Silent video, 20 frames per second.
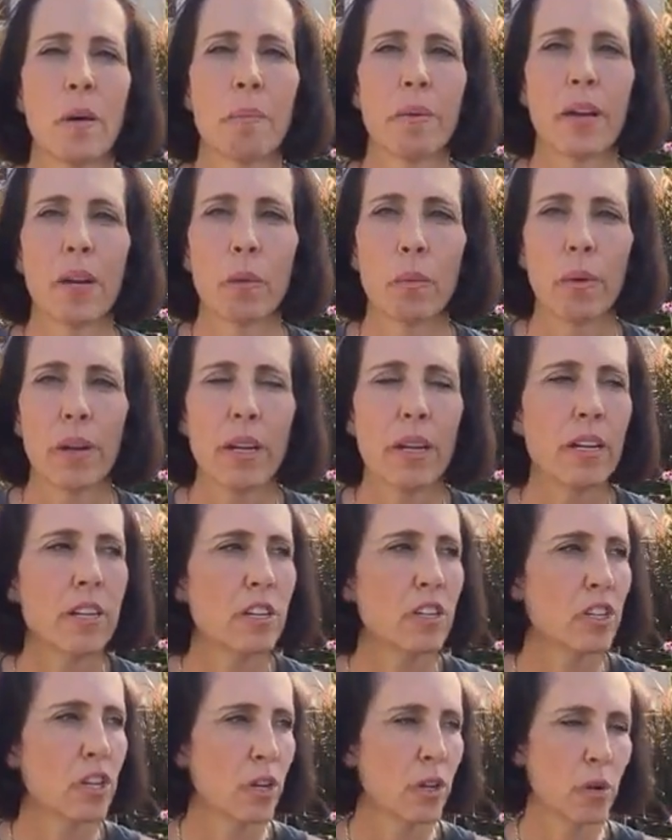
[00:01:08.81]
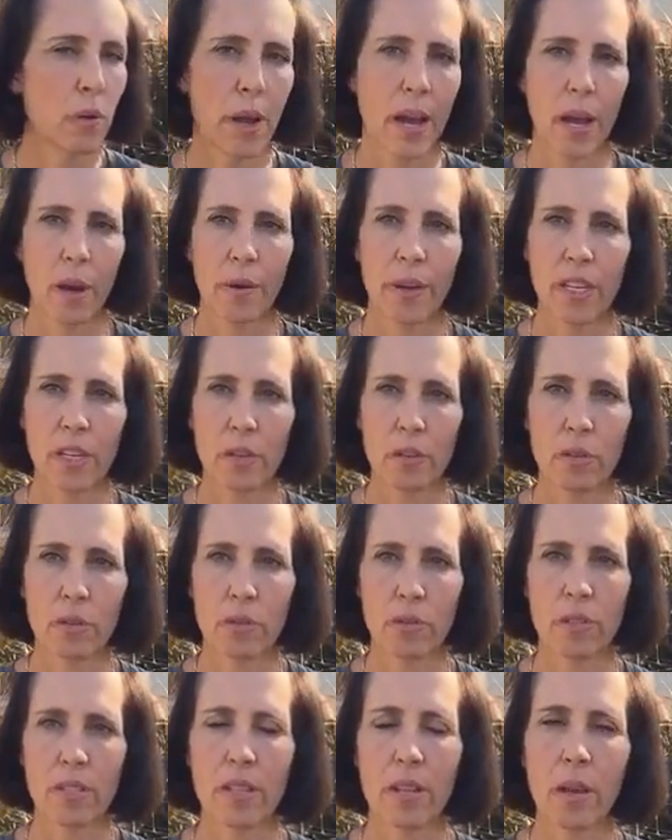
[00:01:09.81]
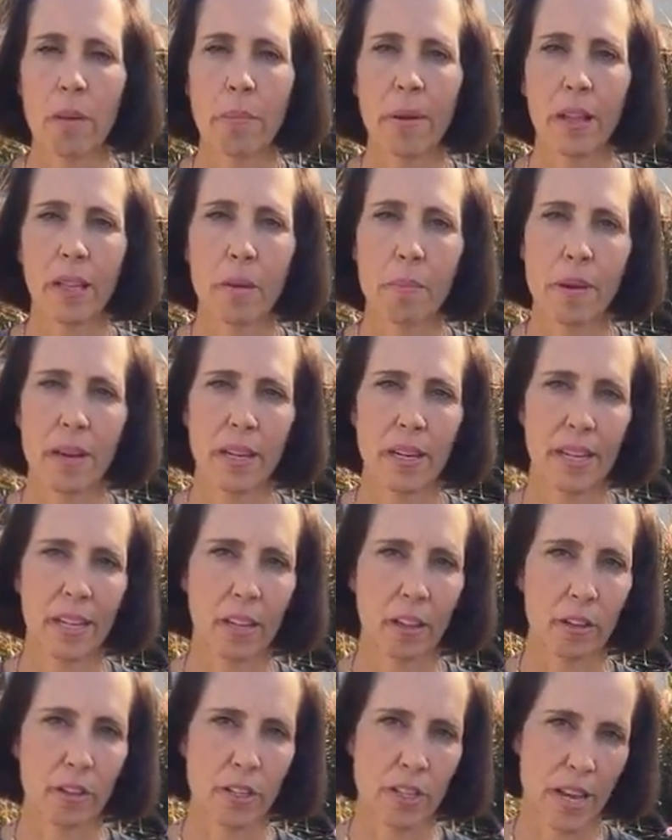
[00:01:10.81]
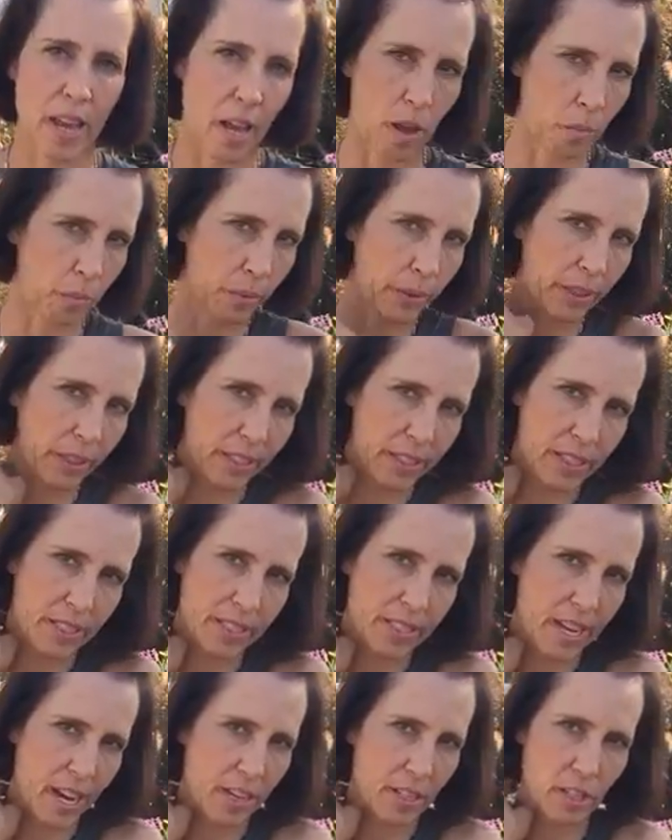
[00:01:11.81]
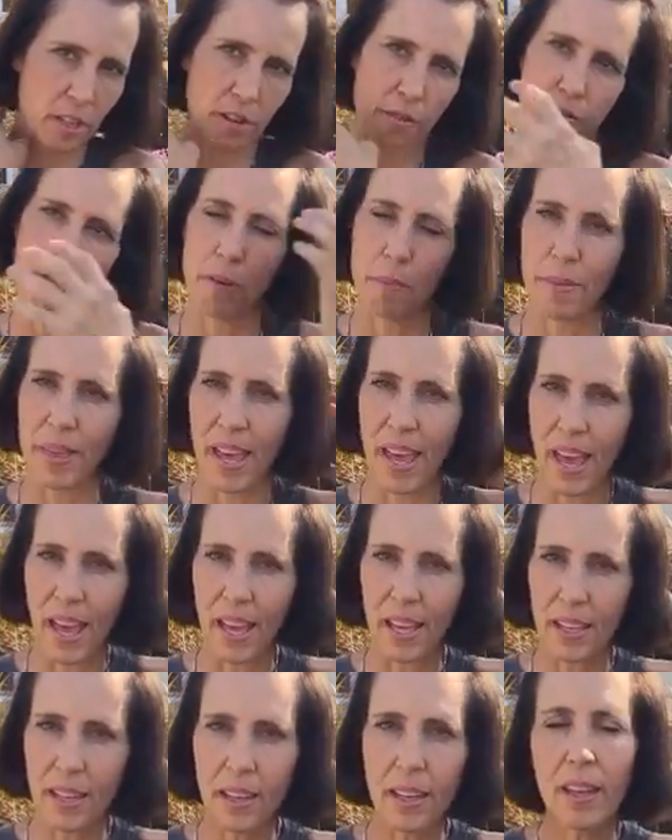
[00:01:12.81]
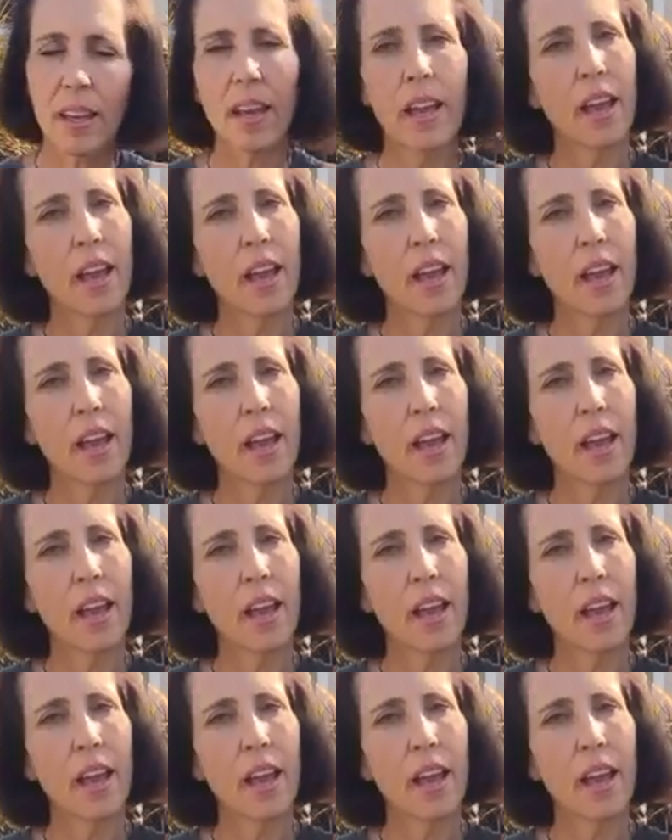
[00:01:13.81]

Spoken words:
but I wanted to show you how I use a belly button healer to help release tension from the head